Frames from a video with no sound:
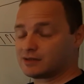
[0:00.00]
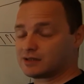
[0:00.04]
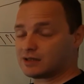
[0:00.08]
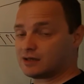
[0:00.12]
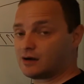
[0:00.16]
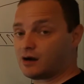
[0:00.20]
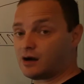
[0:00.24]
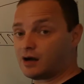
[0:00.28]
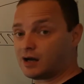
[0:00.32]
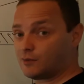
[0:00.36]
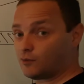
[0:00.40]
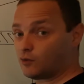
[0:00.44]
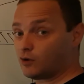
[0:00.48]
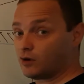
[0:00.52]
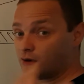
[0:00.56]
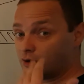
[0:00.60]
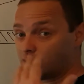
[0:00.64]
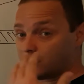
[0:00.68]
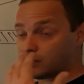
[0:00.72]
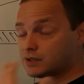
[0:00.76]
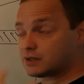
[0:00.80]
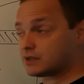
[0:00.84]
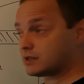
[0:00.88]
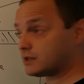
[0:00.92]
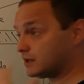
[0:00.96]
as an eye
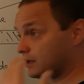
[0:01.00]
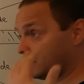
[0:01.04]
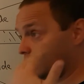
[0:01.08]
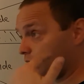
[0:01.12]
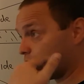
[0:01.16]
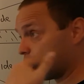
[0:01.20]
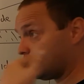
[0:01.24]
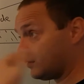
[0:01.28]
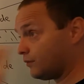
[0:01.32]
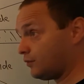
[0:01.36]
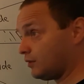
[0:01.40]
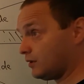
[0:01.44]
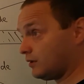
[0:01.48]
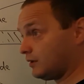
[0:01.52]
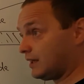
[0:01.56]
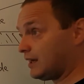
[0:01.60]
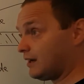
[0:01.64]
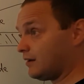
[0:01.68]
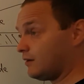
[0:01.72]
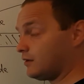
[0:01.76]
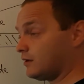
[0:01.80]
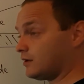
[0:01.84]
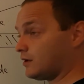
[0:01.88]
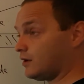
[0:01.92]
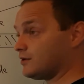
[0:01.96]
works you know we're, we're,
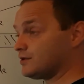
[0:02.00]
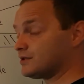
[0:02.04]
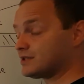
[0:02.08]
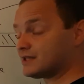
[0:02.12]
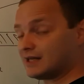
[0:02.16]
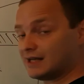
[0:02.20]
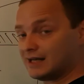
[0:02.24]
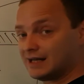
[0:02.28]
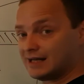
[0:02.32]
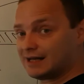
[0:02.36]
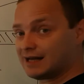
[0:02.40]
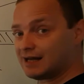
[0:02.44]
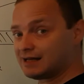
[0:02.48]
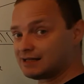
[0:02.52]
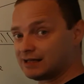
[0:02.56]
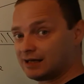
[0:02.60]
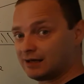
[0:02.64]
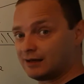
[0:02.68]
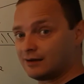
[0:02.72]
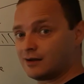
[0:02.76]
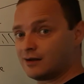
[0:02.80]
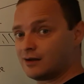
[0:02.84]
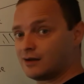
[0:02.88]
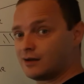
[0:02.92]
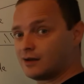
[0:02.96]
get, constantly
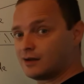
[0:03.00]
getting